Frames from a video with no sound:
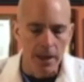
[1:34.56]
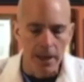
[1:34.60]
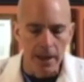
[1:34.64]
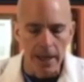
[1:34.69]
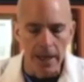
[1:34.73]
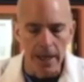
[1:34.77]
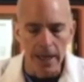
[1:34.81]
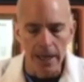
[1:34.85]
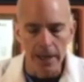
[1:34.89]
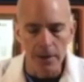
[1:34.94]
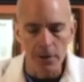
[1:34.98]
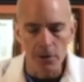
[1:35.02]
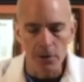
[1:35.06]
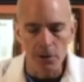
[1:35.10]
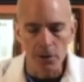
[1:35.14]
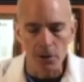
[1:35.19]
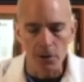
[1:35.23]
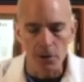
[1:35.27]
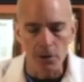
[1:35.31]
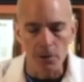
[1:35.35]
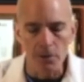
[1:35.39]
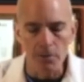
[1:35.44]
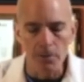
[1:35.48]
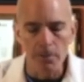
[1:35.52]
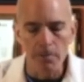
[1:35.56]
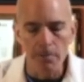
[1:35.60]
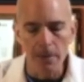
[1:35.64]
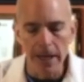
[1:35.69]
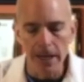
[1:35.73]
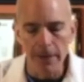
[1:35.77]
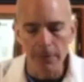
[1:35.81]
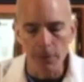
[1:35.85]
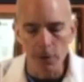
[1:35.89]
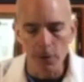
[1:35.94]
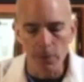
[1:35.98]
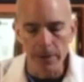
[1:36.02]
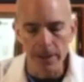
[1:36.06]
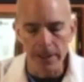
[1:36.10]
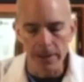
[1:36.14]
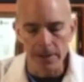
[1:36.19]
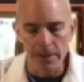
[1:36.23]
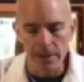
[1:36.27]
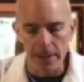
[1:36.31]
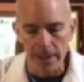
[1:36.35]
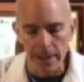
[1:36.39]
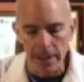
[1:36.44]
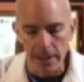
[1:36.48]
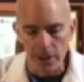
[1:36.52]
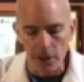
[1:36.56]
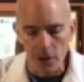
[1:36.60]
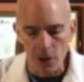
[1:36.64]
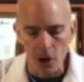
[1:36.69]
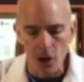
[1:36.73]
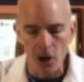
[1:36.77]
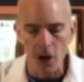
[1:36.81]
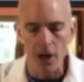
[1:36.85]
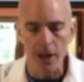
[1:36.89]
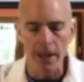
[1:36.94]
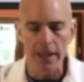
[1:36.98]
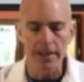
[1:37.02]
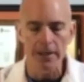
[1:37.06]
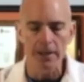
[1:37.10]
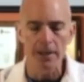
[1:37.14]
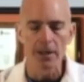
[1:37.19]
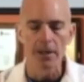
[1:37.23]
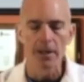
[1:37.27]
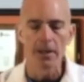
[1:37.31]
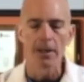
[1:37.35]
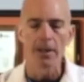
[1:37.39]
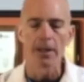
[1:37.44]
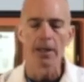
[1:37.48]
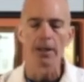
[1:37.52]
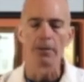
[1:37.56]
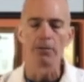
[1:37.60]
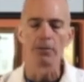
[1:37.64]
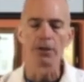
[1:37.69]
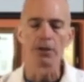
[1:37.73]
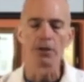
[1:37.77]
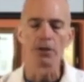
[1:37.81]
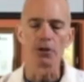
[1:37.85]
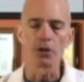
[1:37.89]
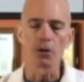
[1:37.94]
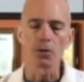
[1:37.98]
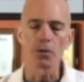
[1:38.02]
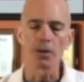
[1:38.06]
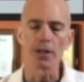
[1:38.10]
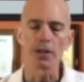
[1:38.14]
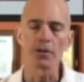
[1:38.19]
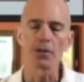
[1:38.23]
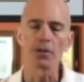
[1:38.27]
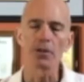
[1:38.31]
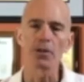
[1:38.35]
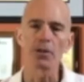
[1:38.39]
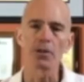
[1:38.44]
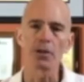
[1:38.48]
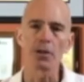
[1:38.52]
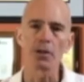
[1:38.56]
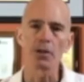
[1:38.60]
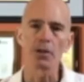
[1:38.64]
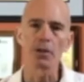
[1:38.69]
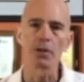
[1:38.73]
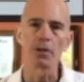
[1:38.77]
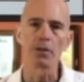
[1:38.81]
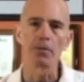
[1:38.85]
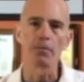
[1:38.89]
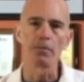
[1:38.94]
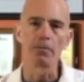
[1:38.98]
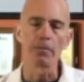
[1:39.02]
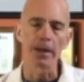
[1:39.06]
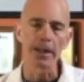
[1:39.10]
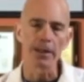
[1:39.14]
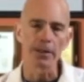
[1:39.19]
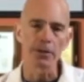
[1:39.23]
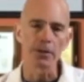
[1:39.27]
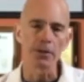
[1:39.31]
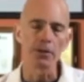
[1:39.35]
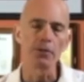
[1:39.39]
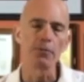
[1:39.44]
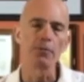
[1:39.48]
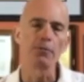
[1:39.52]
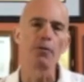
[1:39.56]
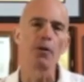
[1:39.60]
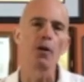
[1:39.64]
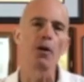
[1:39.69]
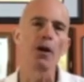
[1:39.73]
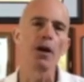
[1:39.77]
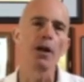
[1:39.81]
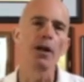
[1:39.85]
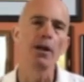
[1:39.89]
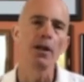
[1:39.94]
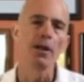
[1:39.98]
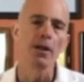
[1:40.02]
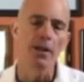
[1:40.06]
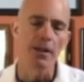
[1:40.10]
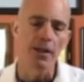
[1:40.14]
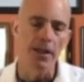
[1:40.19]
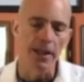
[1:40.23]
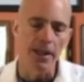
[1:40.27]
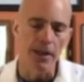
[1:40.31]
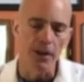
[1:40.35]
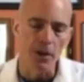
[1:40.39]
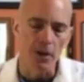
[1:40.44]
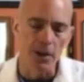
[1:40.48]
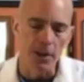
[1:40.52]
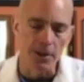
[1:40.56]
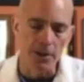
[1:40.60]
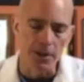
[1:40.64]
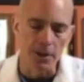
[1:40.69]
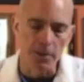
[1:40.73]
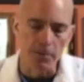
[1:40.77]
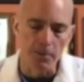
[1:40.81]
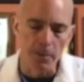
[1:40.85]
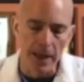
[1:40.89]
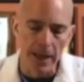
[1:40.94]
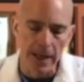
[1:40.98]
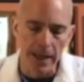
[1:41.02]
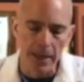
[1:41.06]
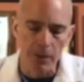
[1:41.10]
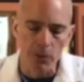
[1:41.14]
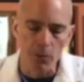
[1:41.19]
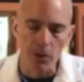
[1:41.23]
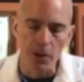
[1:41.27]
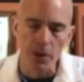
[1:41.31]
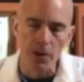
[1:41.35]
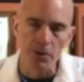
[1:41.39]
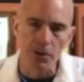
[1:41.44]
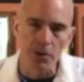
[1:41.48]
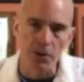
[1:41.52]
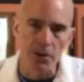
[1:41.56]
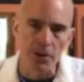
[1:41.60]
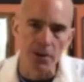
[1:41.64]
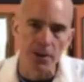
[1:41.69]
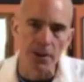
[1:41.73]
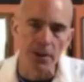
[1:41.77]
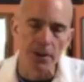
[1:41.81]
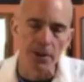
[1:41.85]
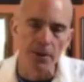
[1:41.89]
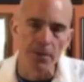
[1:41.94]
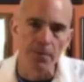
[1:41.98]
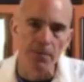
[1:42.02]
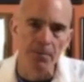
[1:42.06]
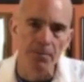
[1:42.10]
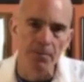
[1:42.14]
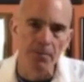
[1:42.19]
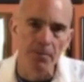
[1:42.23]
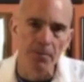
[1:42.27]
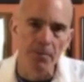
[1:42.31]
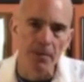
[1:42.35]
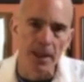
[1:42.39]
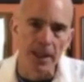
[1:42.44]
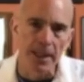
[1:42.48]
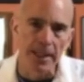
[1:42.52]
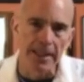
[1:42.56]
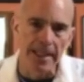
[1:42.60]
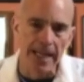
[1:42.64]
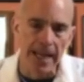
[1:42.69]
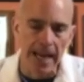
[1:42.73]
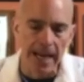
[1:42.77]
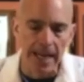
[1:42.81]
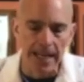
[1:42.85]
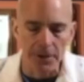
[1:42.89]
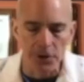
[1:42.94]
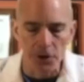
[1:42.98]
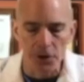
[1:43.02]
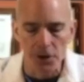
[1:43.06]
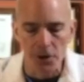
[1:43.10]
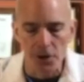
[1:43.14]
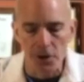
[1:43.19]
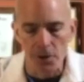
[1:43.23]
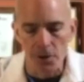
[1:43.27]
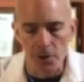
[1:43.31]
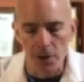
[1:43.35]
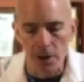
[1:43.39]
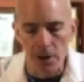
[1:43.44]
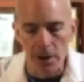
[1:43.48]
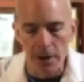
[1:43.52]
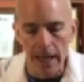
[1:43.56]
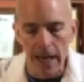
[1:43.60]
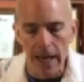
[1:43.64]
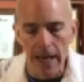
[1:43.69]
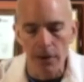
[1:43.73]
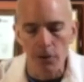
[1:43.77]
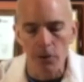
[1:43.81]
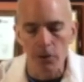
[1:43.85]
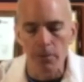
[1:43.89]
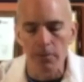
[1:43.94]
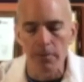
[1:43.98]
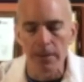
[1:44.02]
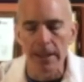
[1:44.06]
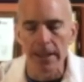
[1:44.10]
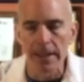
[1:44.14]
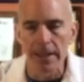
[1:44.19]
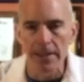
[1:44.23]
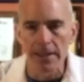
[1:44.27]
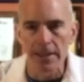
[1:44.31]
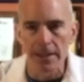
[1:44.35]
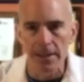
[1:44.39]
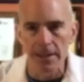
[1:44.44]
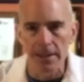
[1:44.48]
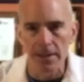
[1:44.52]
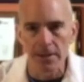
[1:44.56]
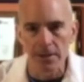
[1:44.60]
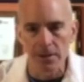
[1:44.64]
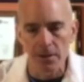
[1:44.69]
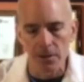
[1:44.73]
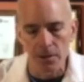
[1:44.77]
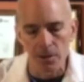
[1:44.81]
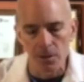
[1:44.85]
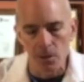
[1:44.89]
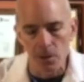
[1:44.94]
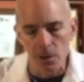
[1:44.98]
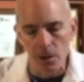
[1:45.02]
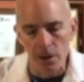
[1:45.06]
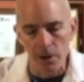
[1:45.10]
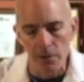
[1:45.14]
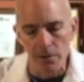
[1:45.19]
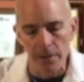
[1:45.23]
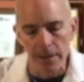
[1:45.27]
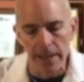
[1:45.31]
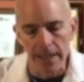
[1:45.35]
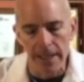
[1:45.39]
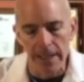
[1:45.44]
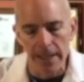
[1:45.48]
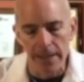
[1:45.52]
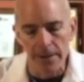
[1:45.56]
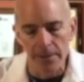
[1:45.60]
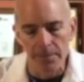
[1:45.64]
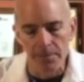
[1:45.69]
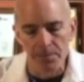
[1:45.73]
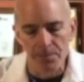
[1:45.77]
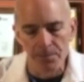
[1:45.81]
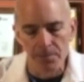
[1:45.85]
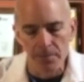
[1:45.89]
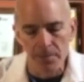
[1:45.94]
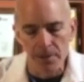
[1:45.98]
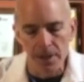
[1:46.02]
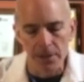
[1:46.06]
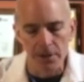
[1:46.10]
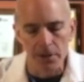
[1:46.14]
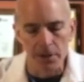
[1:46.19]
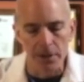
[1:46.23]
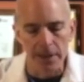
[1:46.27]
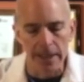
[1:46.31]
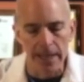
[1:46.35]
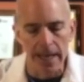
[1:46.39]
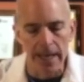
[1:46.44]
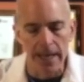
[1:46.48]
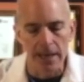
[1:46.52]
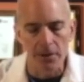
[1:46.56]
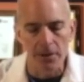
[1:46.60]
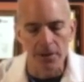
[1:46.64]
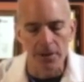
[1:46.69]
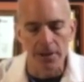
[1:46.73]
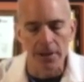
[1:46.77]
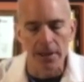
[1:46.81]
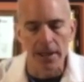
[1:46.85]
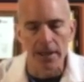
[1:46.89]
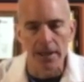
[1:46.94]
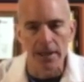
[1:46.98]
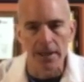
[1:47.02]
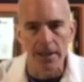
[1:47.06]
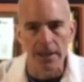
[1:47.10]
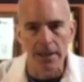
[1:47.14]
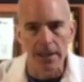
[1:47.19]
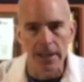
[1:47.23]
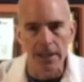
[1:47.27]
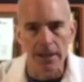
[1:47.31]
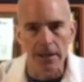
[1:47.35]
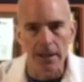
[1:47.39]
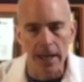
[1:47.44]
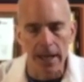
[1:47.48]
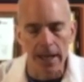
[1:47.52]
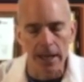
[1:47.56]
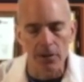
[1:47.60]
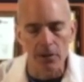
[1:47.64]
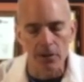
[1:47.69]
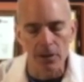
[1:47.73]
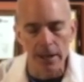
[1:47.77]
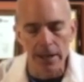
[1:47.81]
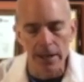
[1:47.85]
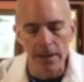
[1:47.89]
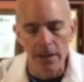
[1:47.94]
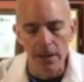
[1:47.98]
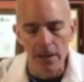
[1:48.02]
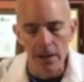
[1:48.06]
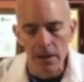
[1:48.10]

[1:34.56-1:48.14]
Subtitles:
And those are painful because they get caught, and when you twist, turn, bend too far, then it causes pain where they're still attached. So the lateral meniscus, the one over here, it's on the outside of the knee laterally.